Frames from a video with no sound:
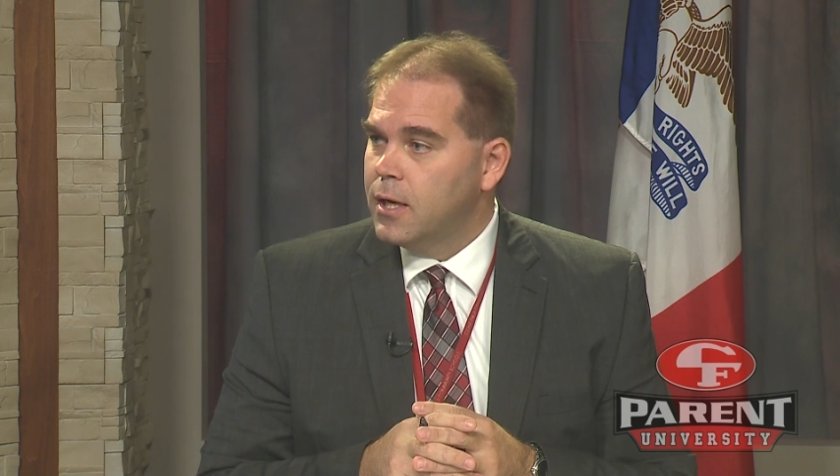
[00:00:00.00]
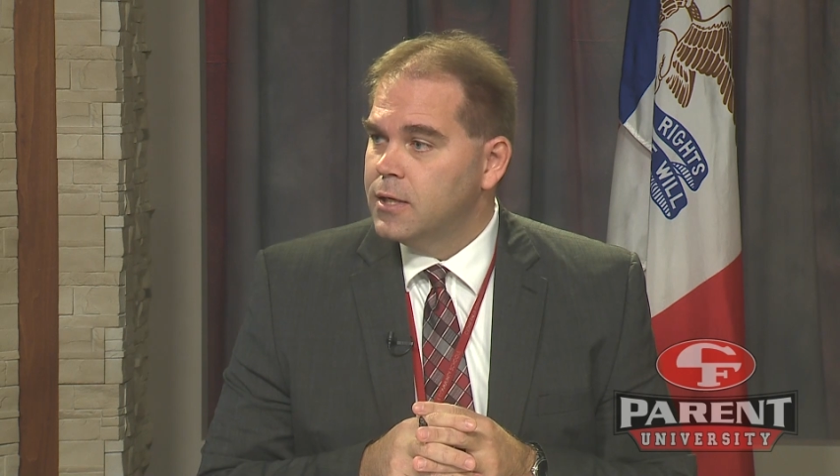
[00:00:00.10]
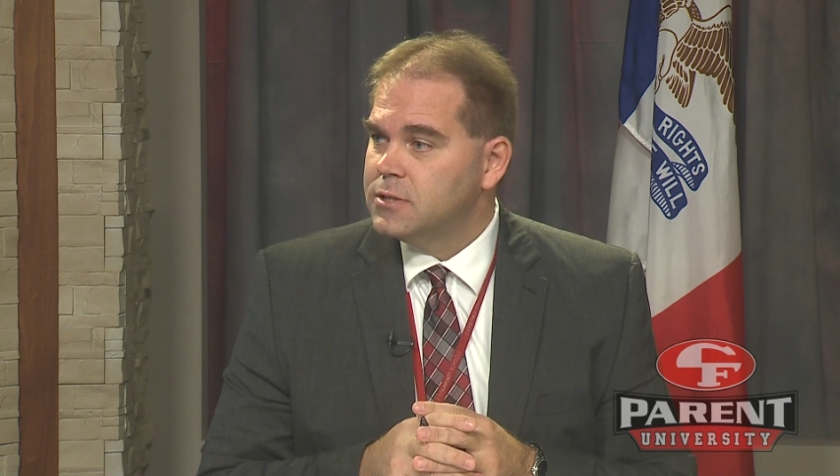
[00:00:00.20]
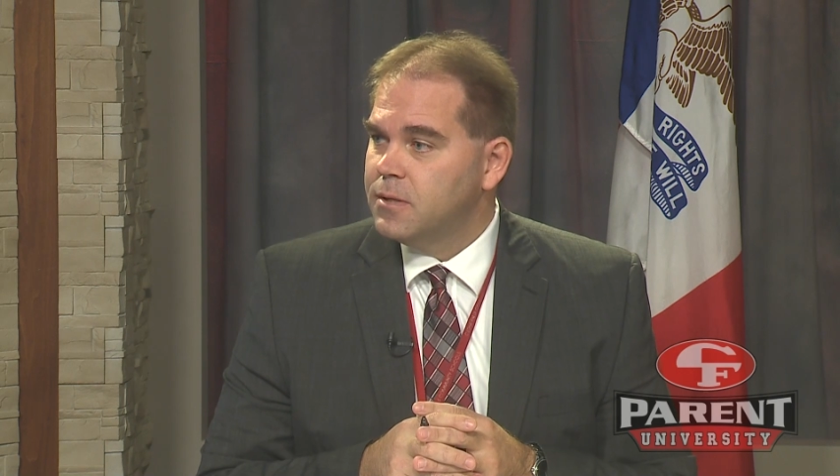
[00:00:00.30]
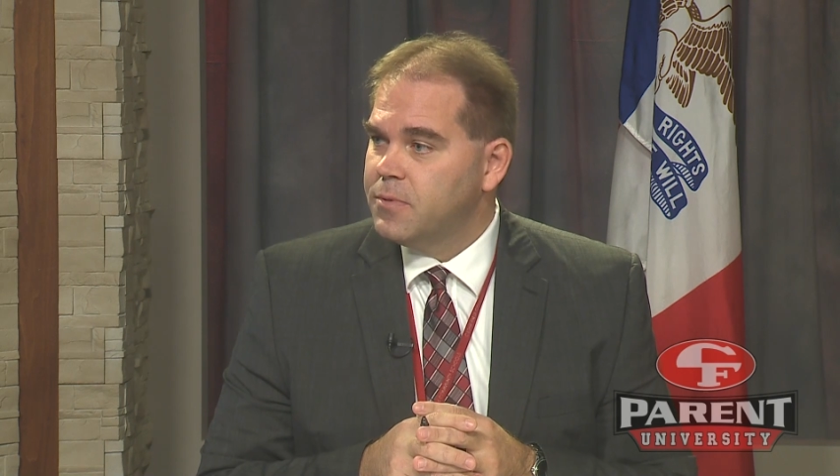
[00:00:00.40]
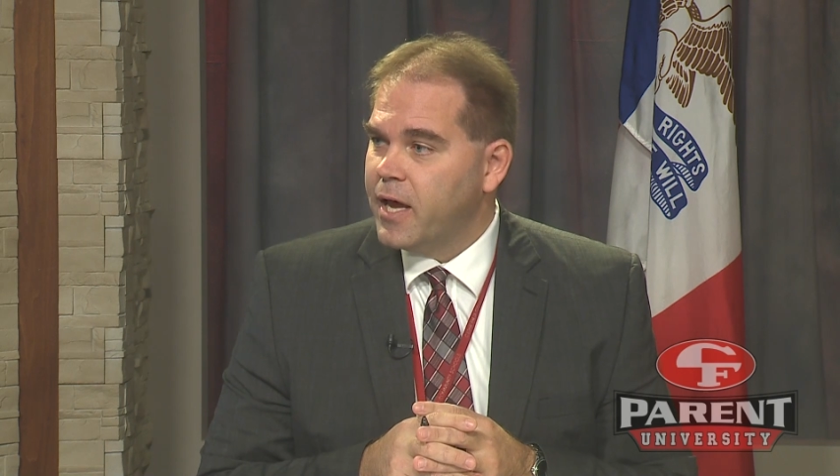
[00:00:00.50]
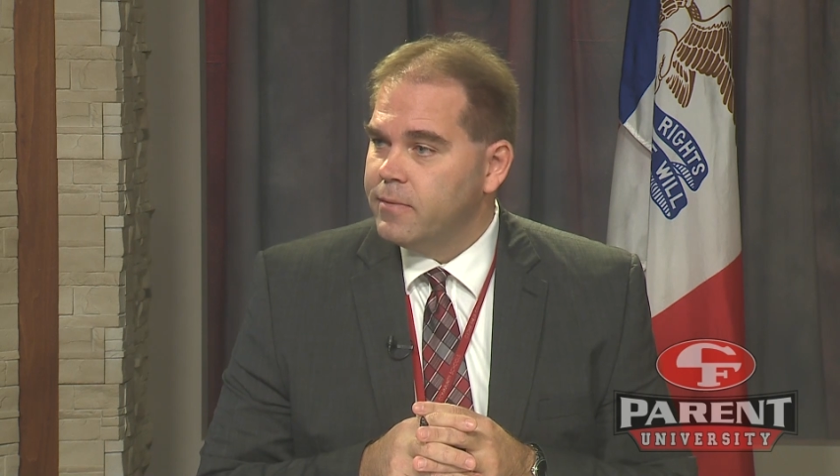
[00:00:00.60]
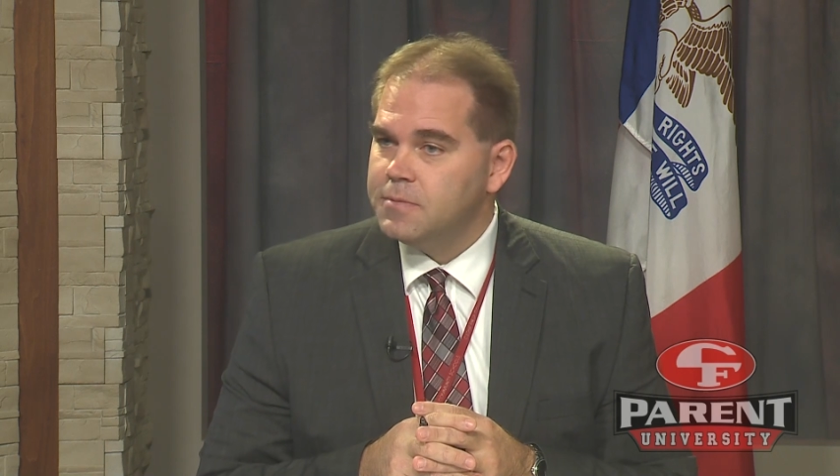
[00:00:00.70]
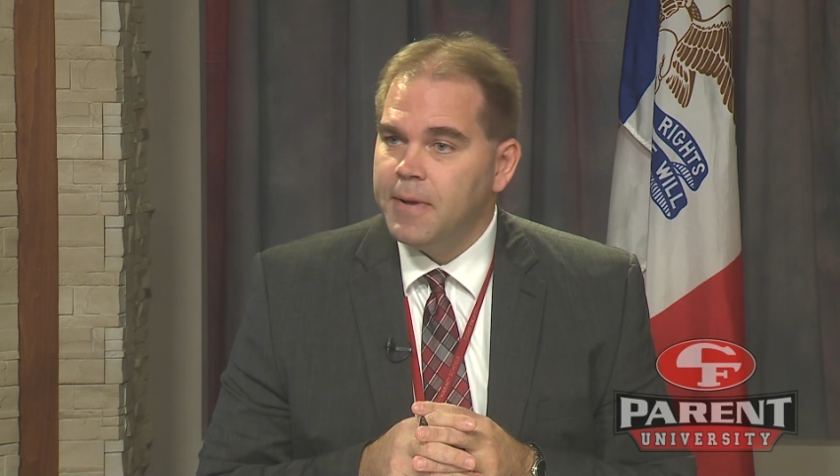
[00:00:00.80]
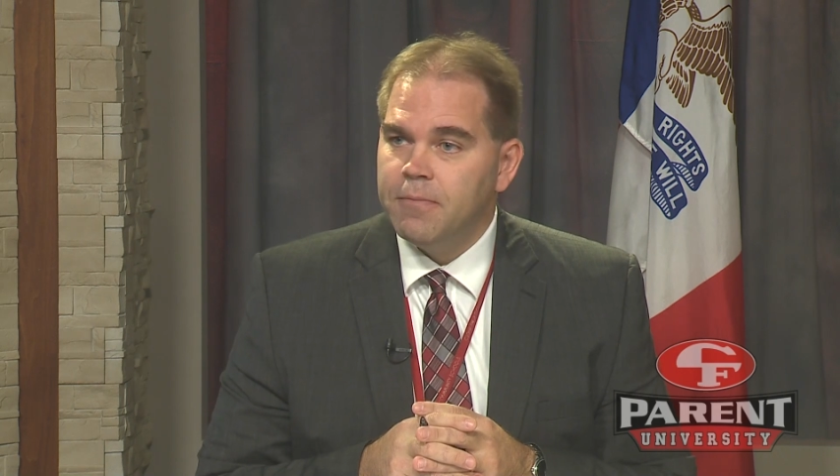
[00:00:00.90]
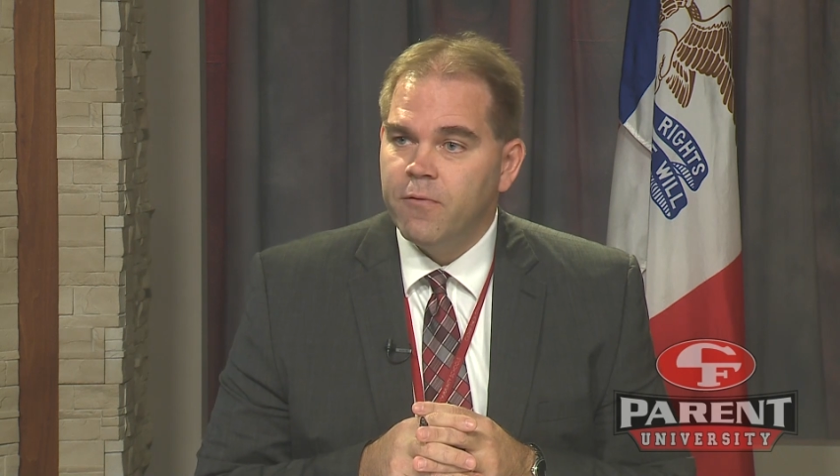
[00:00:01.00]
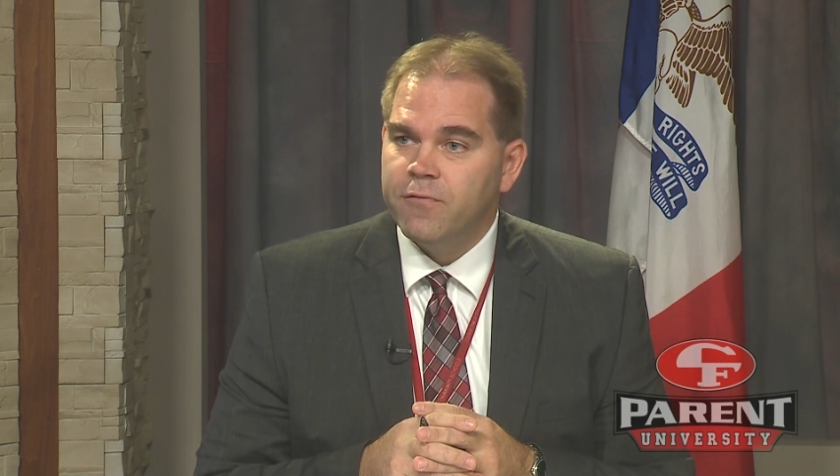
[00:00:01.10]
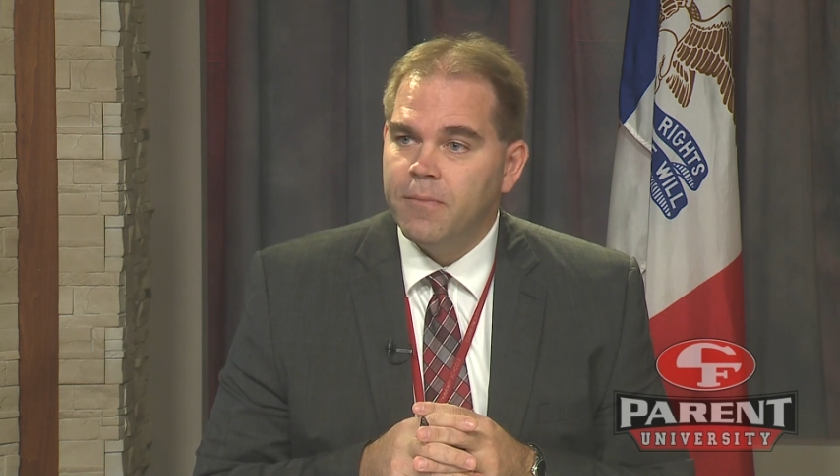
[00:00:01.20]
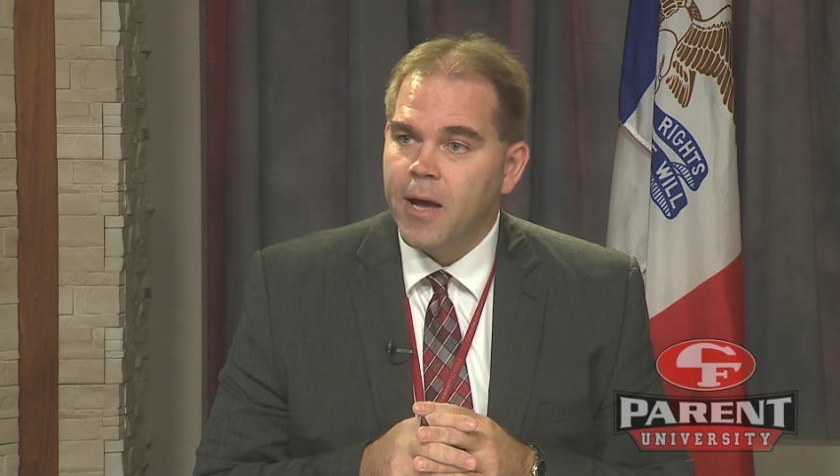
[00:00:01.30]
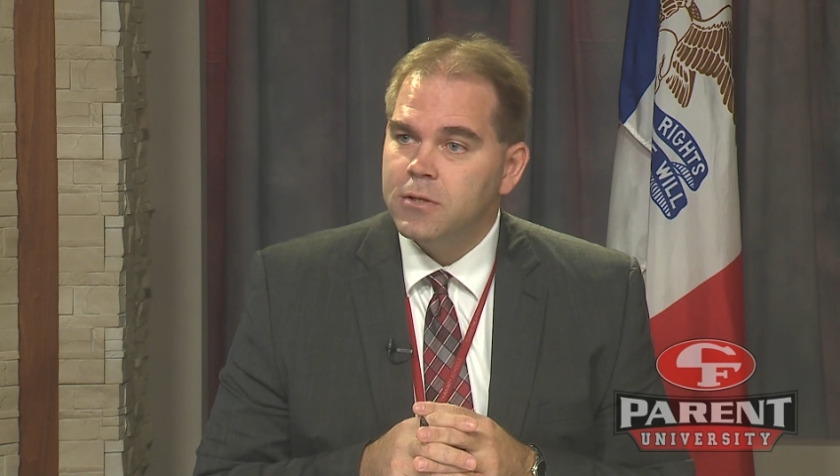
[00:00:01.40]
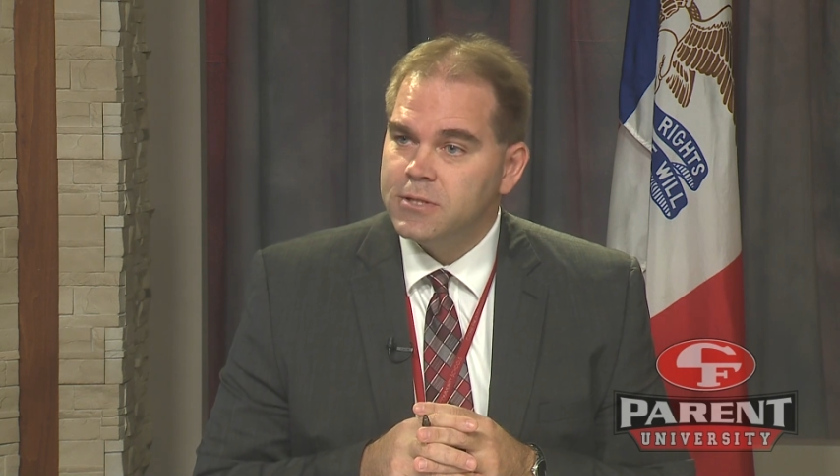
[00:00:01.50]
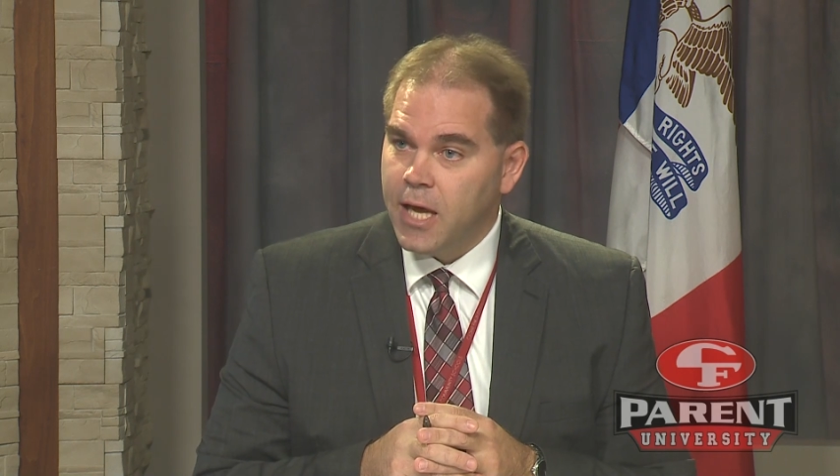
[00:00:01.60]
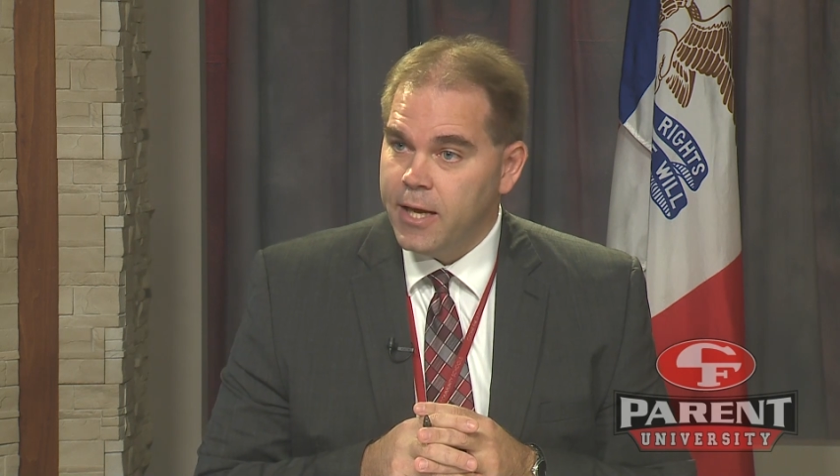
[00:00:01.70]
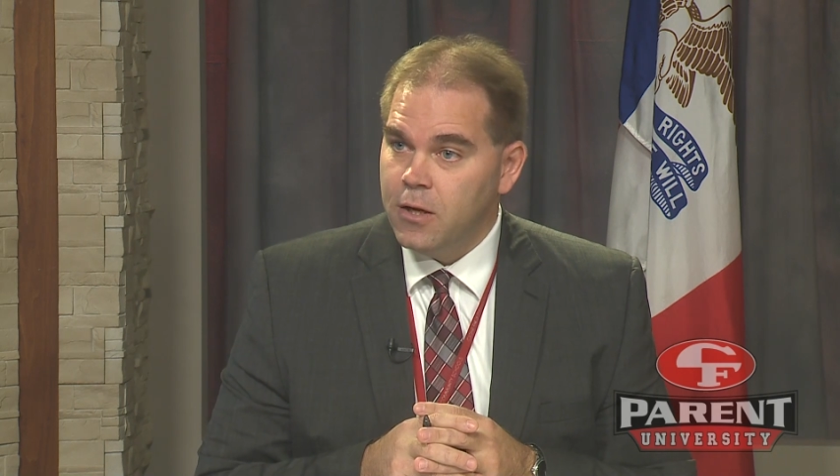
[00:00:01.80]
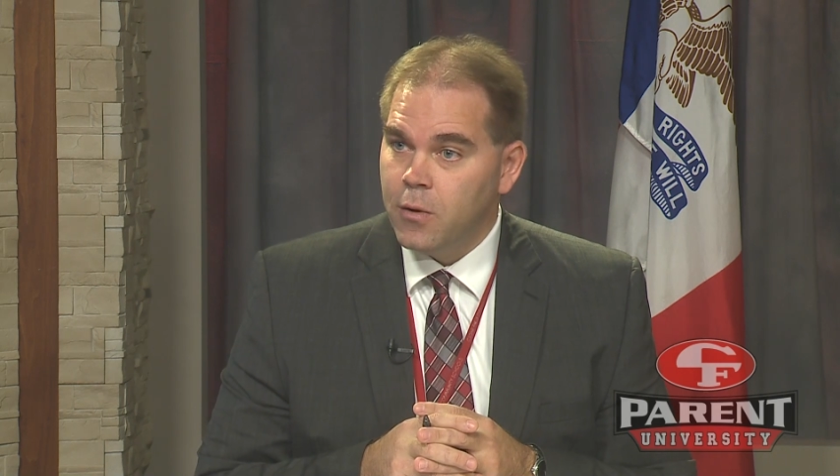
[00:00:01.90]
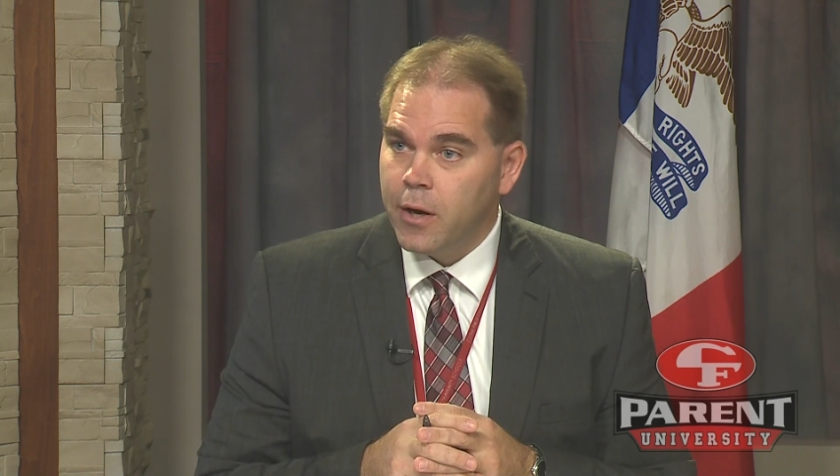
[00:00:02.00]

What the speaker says: Sometimes people from outside don't